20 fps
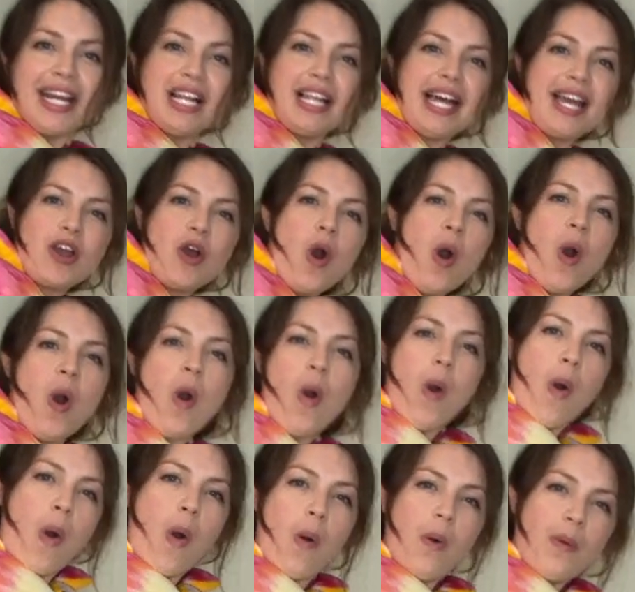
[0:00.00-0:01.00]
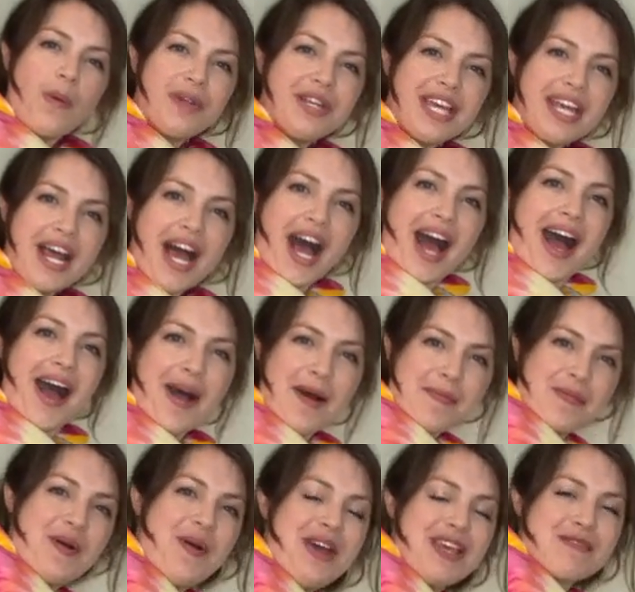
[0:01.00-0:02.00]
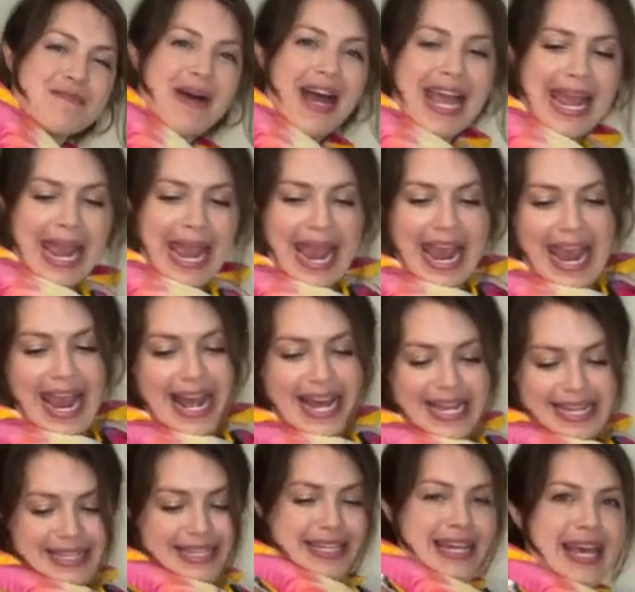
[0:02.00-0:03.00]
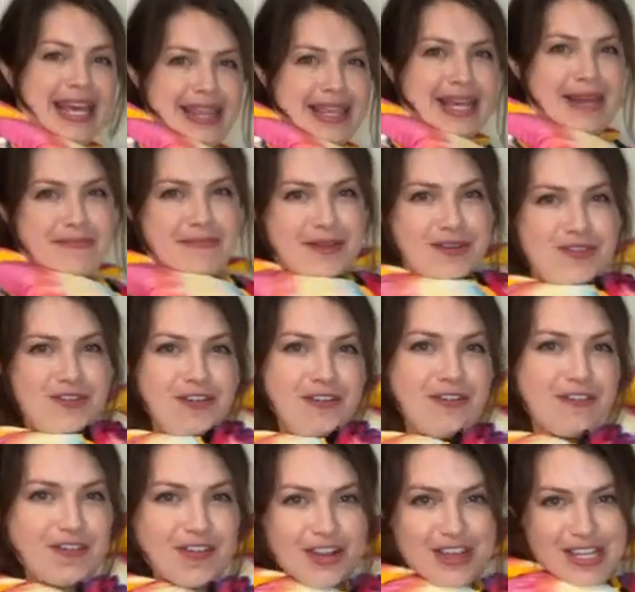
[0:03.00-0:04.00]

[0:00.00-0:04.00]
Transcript: to like hold it up with my hands and then maneuver